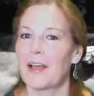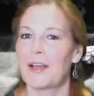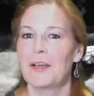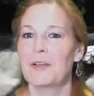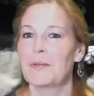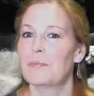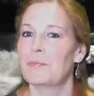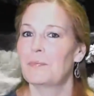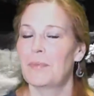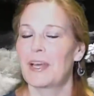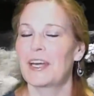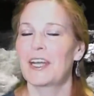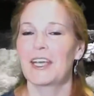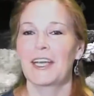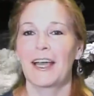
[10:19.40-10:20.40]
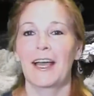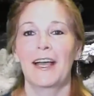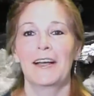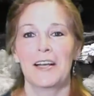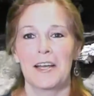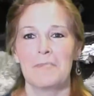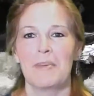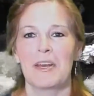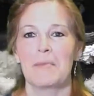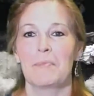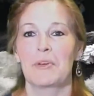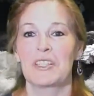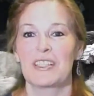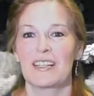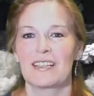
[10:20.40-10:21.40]
but I bet he
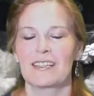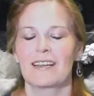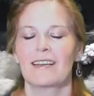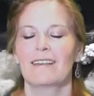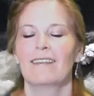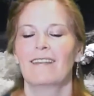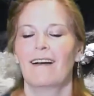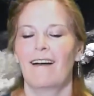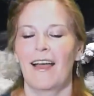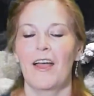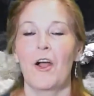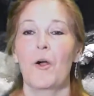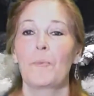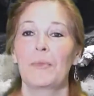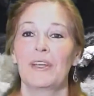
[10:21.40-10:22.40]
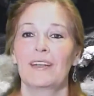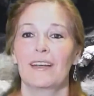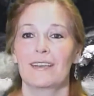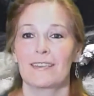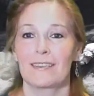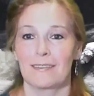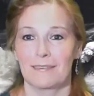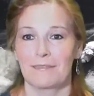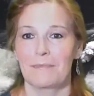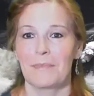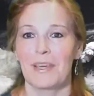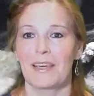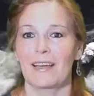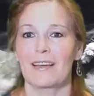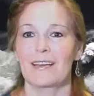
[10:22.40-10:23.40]
puts this in. I hope he does,
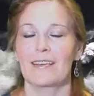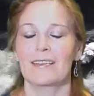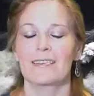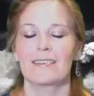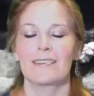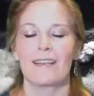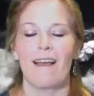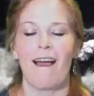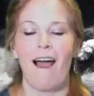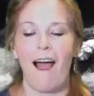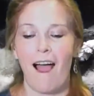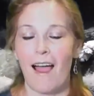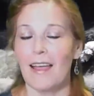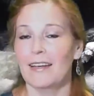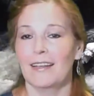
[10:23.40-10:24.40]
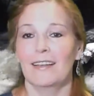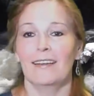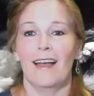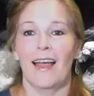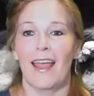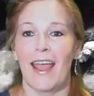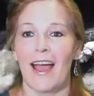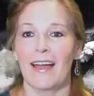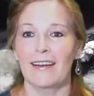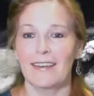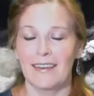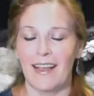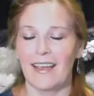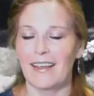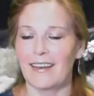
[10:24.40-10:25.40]
because I did. I had a
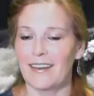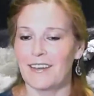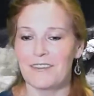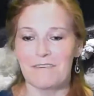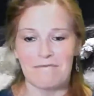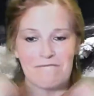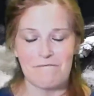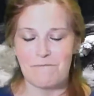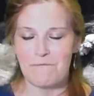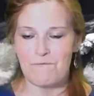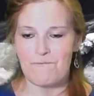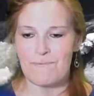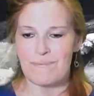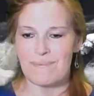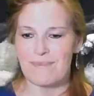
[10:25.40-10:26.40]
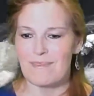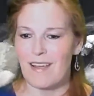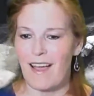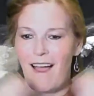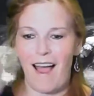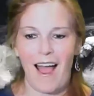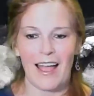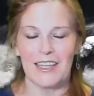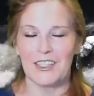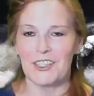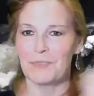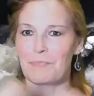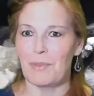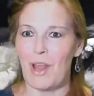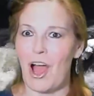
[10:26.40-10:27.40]
negative. I
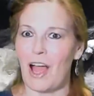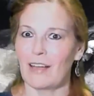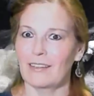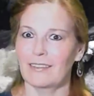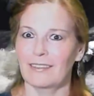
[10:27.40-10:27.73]
just blocked,